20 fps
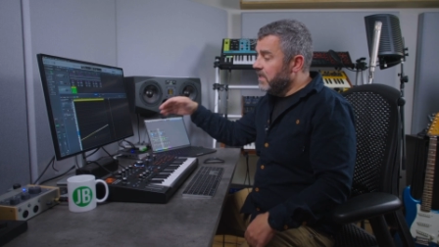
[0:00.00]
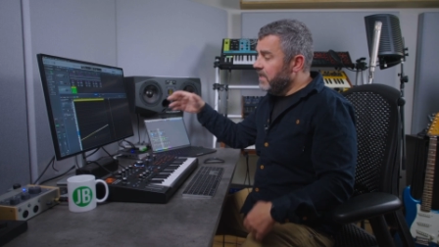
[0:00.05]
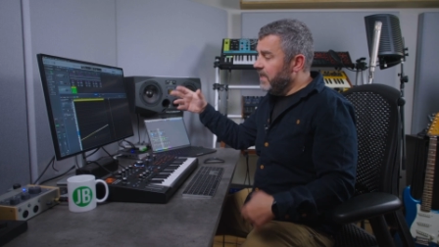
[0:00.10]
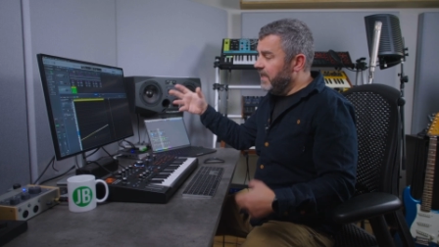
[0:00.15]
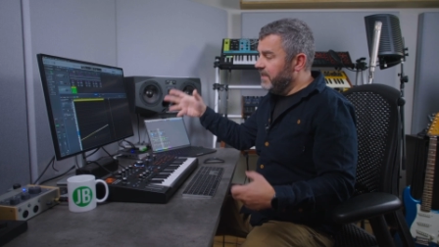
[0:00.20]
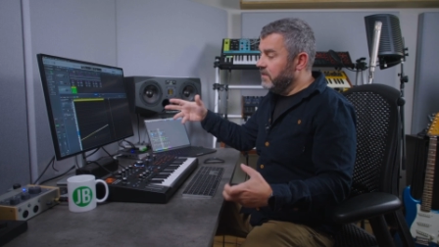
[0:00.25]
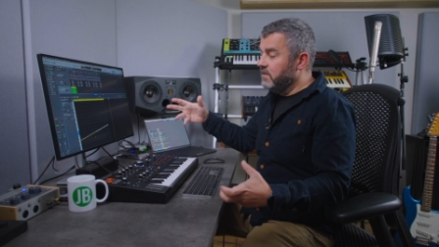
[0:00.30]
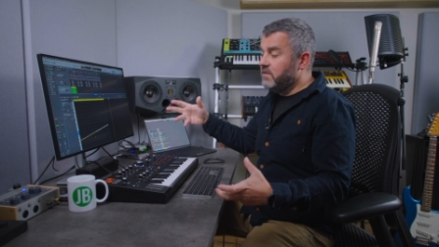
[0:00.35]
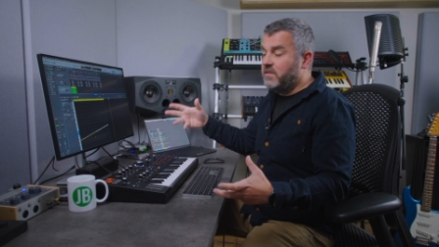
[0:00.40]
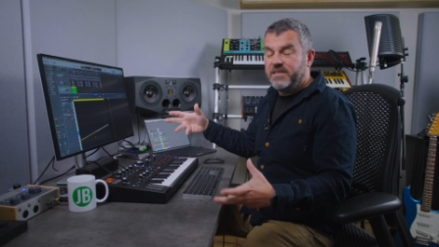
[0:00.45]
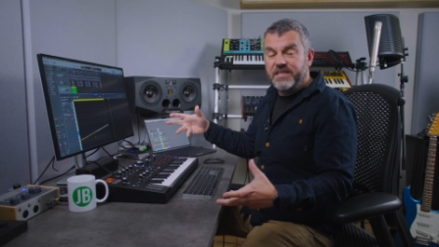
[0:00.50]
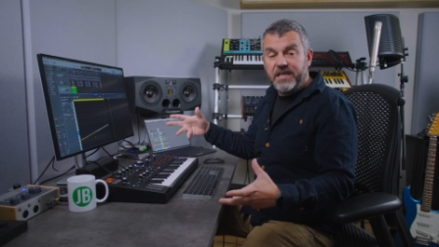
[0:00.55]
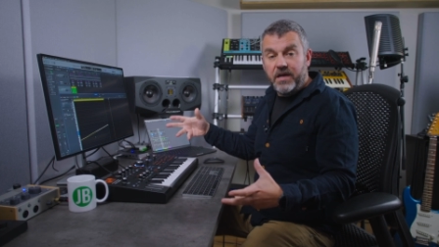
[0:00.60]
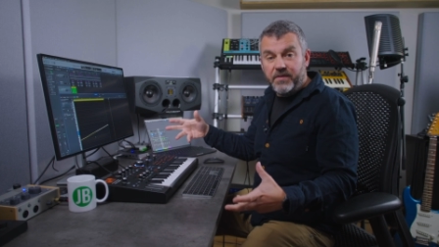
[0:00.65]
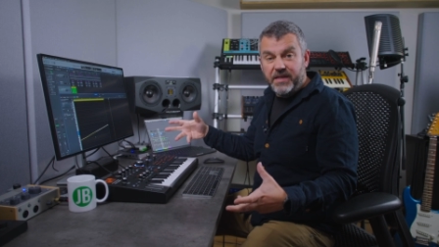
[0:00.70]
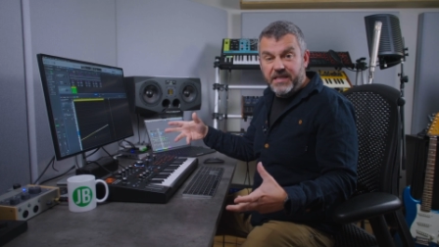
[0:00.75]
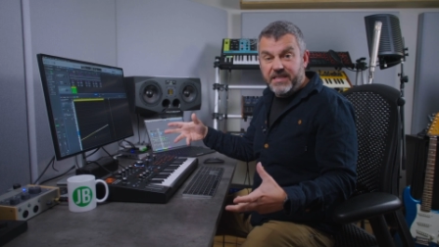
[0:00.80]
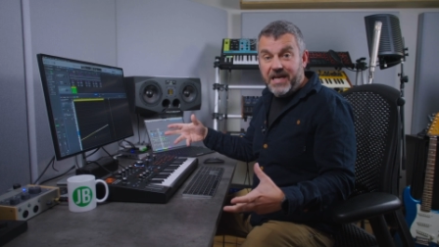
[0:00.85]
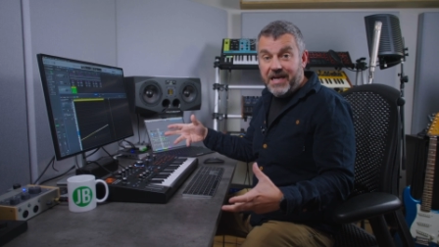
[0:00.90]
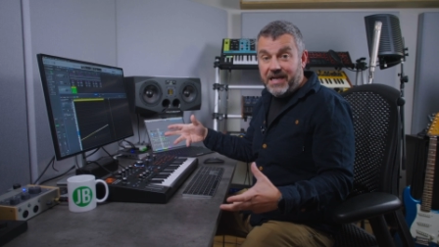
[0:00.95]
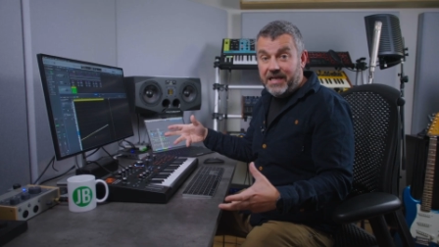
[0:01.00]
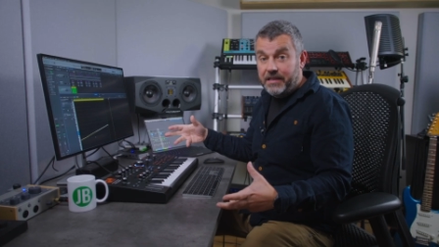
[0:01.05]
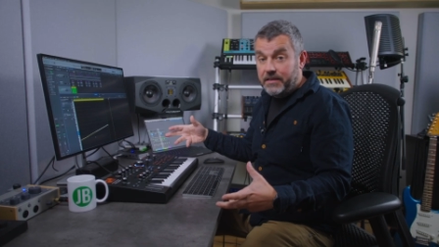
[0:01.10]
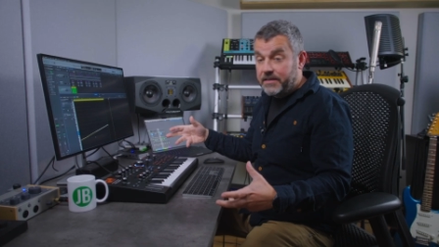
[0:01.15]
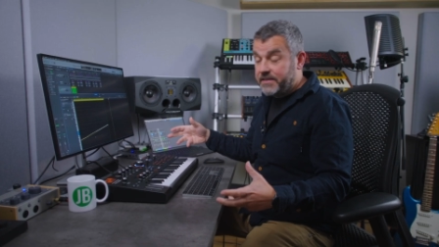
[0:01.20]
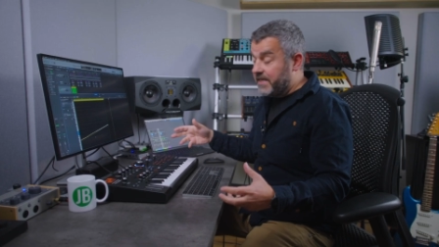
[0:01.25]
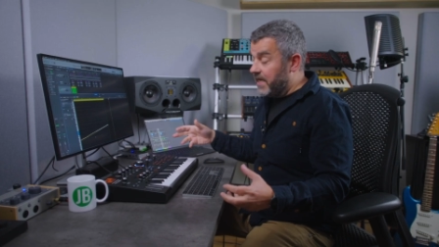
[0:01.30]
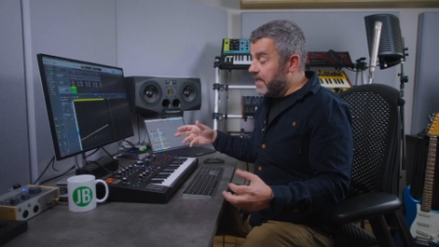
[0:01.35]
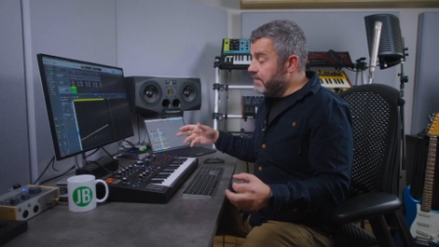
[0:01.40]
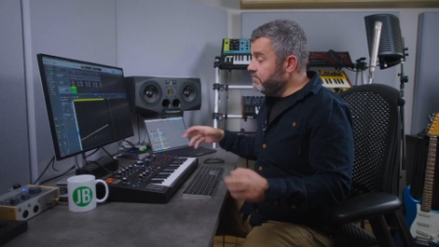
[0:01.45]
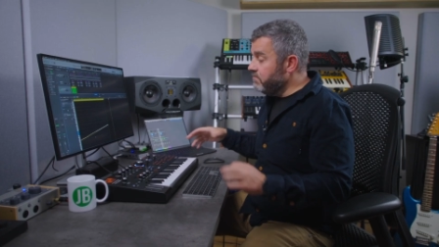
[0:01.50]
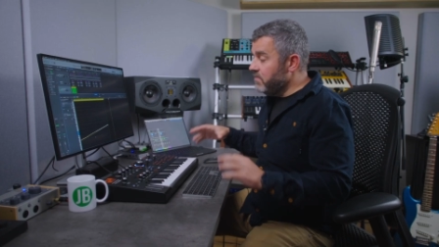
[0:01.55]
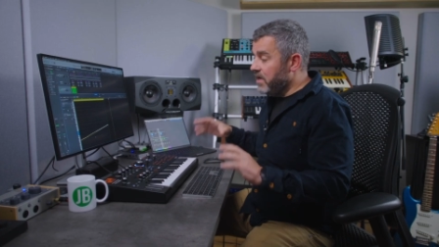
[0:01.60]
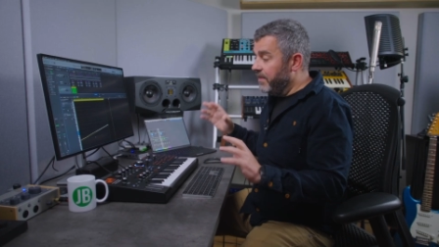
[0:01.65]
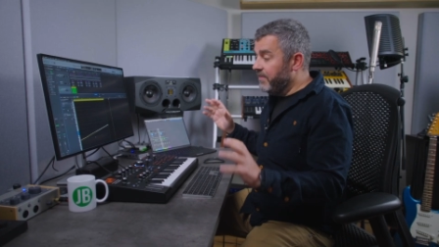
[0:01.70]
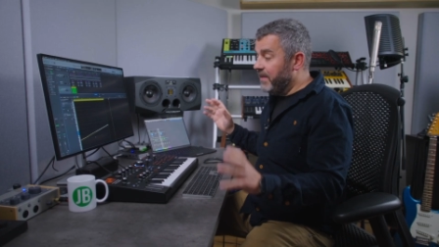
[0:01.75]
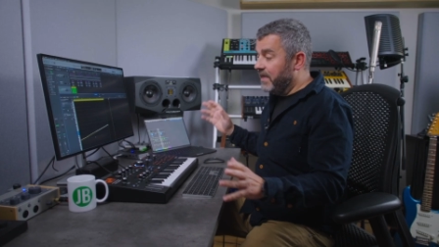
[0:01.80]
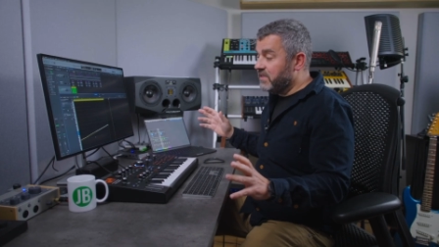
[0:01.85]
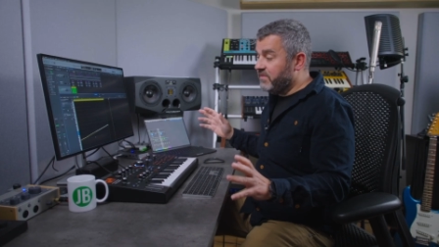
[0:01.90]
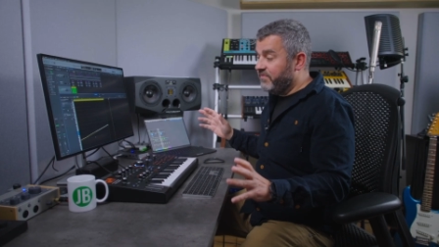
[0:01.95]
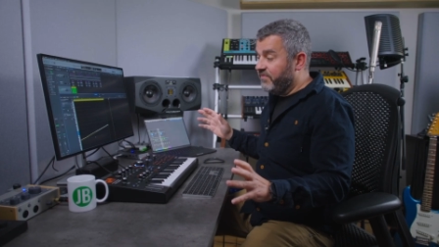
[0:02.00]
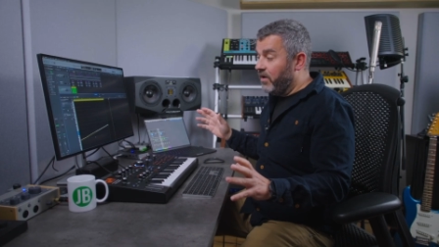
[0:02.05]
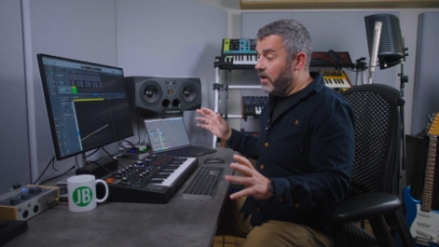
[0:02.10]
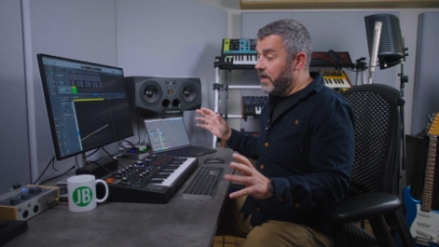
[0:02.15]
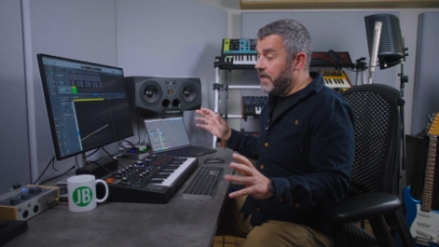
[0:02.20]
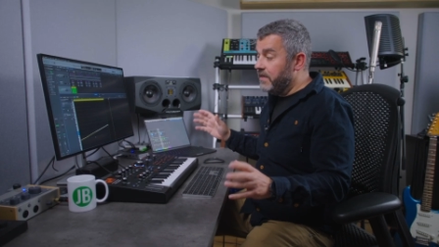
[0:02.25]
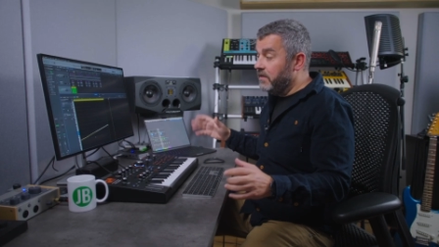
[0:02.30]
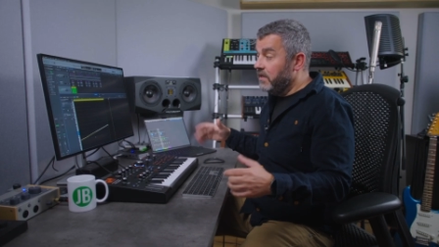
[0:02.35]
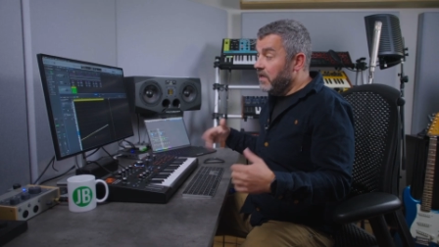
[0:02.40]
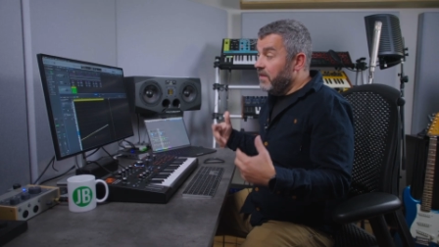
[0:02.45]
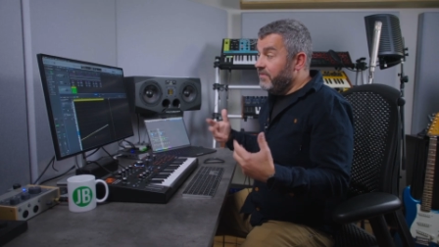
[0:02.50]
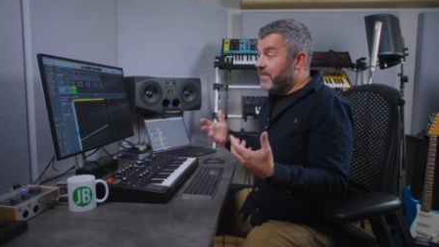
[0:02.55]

it doesn't sound exactly the same, and that's fine.